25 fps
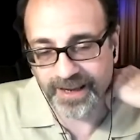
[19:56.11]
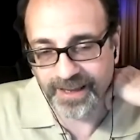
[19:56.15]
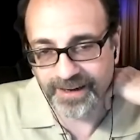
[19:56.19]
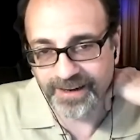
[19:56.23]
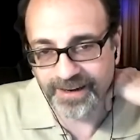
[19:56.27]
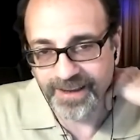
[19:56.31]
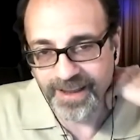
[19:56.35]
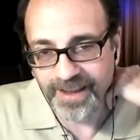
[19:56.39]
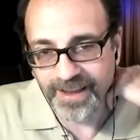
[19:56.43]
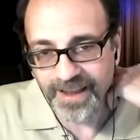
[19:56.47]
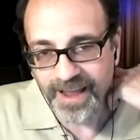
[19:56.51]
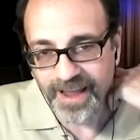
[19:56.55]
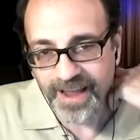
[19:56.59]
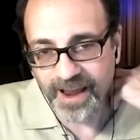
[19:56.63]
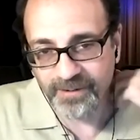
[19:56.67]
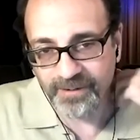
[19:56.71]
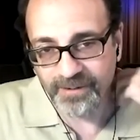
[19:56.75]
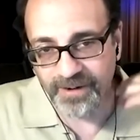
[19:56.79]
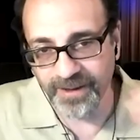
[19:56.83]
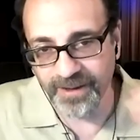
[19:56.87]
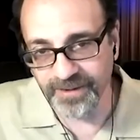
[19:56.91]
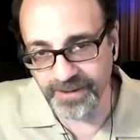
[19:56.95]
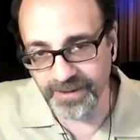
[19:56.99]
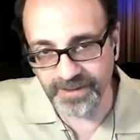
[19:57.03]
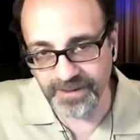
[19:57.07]
And I
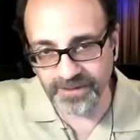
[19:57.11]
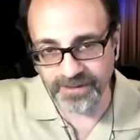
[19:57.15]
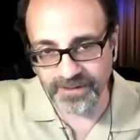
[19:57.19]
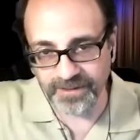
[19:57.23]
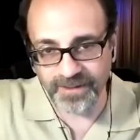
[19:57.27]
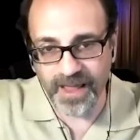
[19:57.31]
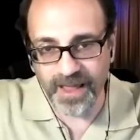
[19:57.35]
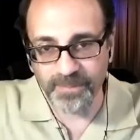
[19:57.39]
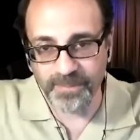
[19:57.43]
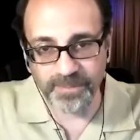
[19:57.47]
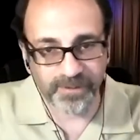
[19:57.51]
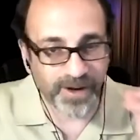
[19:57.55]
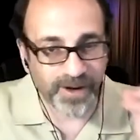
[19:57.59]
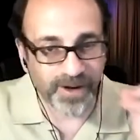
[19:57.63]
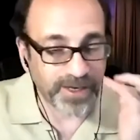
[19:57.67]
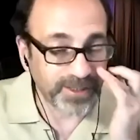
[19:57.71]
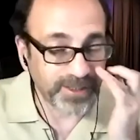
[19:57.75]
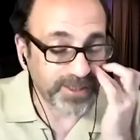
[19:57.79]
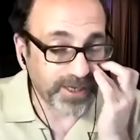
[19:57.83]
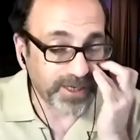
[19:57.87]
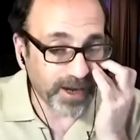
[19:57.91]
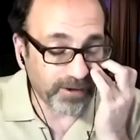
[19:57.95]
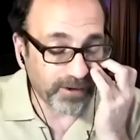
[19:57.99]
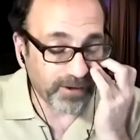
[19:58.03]
ran this little operation.